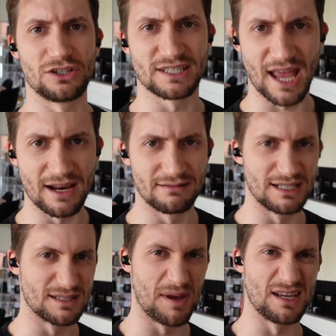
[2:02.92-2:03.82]
your salary
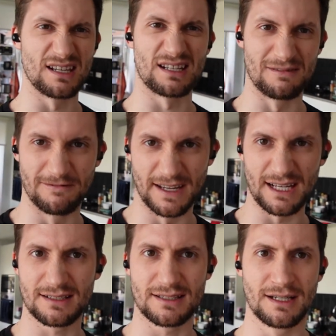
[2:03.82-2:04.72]
is basically
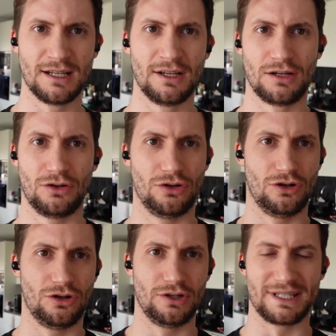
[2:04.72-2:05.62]
fixed
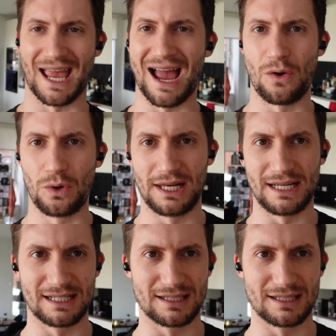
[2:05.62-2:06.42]
or is hourly.